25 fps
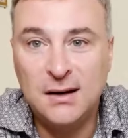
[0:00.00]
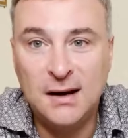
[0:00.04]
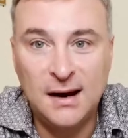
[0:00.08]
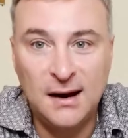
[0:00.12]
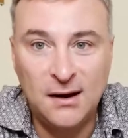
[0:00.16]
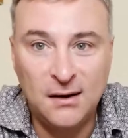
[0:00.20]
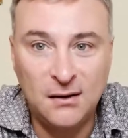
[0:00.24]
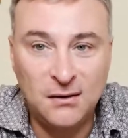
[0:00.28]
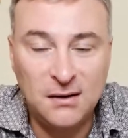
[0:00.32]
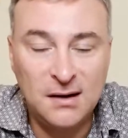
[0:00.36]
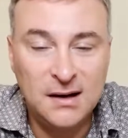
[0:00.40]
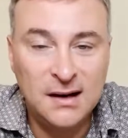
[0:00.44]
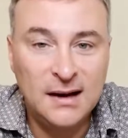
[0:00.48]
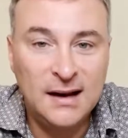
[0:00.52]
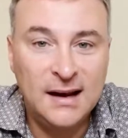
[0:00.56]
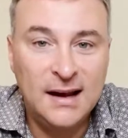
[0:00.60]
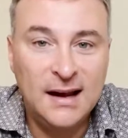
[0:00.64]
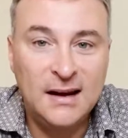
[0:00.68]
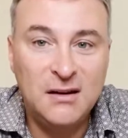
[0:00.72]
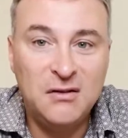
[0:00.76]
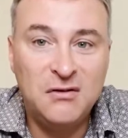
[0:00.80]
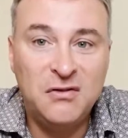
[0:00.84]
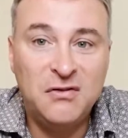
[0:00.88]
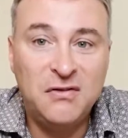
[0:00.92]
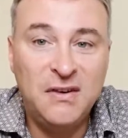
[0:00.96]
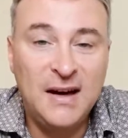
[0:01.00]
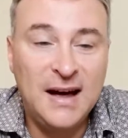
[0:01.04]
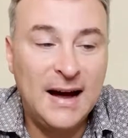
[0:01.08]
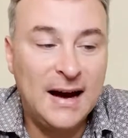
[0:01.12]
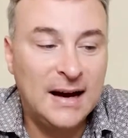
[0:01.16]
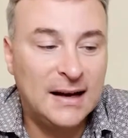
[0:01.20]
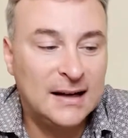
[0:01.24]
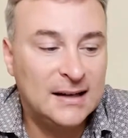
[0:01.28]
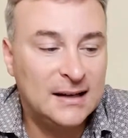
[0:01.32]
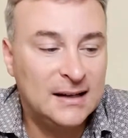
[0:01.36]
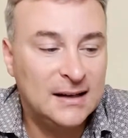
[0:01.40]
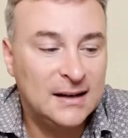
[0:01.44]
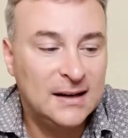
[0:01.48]
down. In
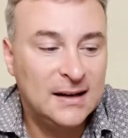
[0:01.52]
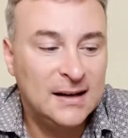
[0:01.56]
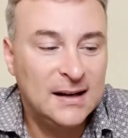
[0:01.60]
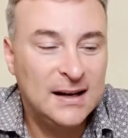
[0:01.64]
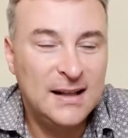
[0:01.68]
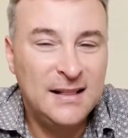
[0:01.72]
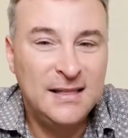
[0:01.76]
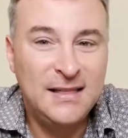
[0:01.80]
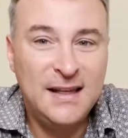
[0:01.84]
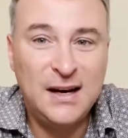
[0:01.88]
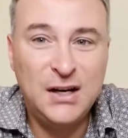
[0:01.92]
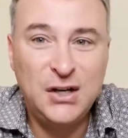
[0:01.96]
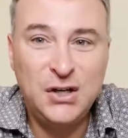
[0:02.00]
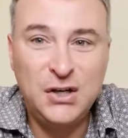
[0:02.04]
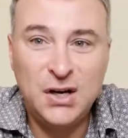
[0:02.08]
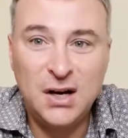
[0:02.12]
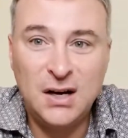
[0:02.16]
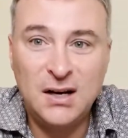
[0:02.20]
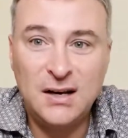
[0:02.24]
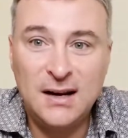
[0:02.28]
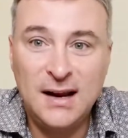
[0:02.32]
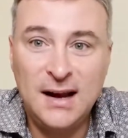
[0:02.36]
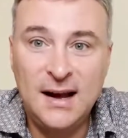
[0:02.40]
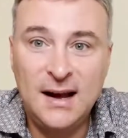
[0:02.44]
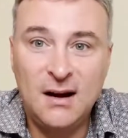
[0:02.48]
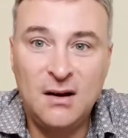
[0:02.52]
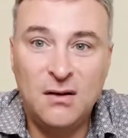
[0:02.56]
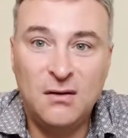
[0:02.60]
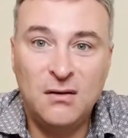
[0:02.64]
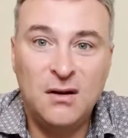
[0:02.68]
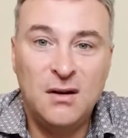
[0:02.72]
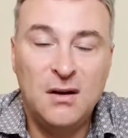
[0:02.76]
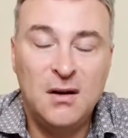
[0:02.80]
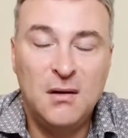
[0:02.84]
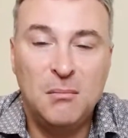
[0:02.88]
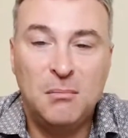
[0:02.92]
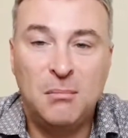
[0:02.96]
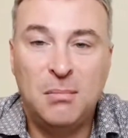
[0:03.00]
fact, they shut
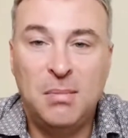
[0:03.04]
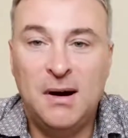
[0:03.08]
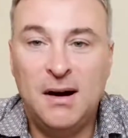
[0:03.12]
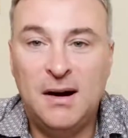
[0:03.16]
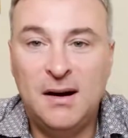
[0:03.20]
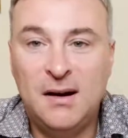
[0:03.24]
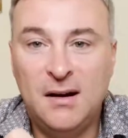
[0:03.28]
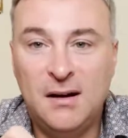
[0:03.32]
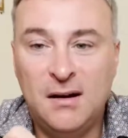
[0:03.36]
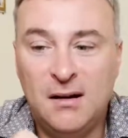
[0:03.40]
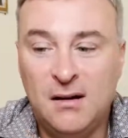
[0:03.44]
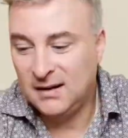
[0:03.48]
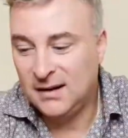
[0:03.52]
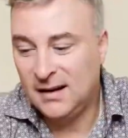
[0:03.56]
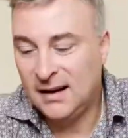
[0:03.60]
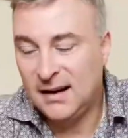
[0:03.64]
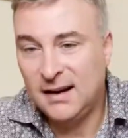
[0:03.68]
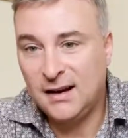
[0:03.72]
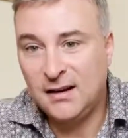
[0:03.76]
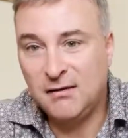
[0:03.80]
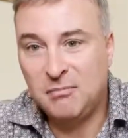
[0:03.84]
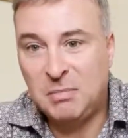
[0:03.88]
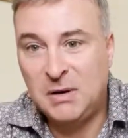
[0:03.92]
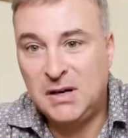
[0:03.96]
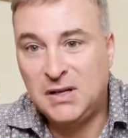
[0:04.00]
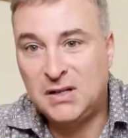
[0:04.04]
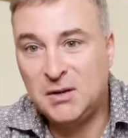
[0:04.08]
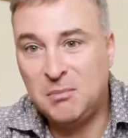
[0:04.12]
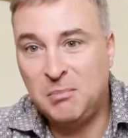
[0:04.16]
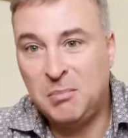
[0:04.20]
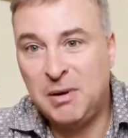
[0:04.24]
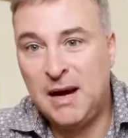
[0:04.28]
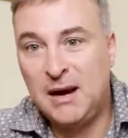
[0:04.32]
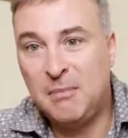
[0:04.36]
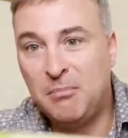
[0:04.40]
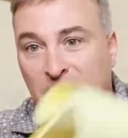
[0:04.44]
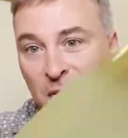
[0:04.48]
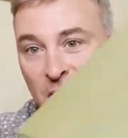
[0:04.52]
down by getting a piece of
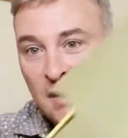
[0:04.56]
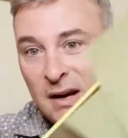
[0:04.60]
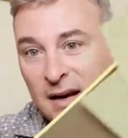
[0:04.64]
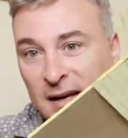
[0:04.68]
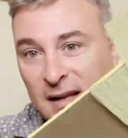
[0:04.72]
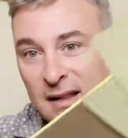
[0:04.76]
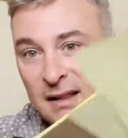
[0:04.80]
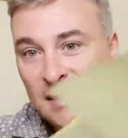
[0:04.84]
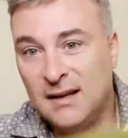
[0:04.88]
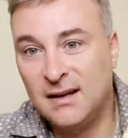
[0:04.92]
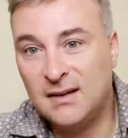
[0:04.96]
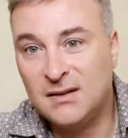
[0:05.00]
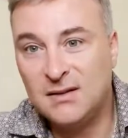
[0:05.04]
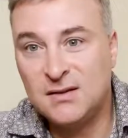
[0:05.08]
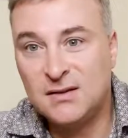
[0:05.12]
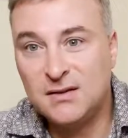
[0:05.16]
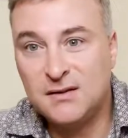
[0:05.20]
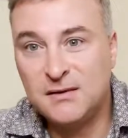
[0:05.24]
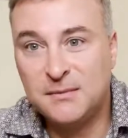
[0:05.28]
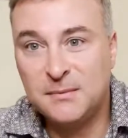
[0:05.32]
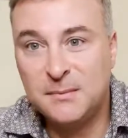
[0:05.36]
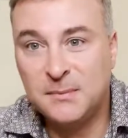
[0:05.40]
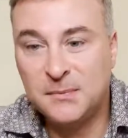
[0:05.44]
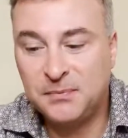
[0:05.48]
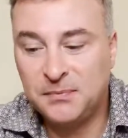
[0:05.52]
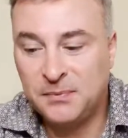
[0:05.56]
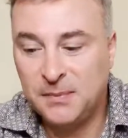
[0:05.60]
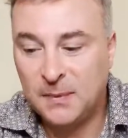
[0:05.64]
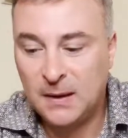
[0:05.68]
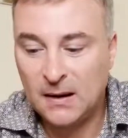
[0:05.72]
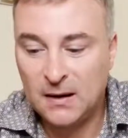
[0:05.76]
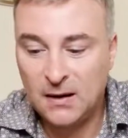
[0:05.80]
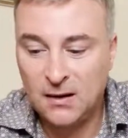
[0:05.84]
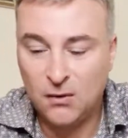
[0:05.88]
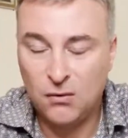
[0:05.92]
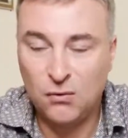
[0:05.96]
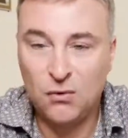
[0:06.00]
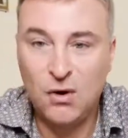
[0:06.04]
paper like this,
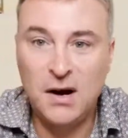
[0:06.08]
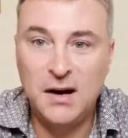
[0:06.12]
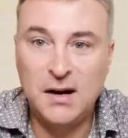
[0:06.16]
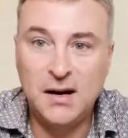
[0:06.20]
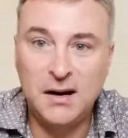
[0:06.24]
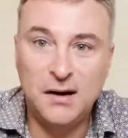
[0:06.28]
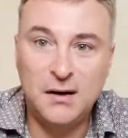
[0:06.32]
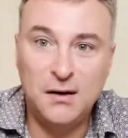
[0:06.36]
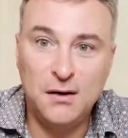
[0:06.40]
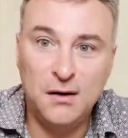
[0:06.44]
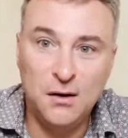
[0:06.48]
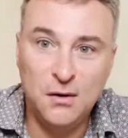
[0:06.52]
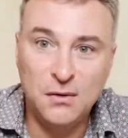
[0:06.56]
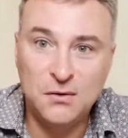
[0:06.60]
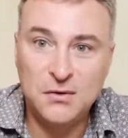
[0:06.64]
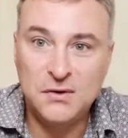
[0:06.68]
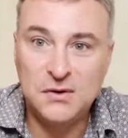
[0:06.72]
writing a note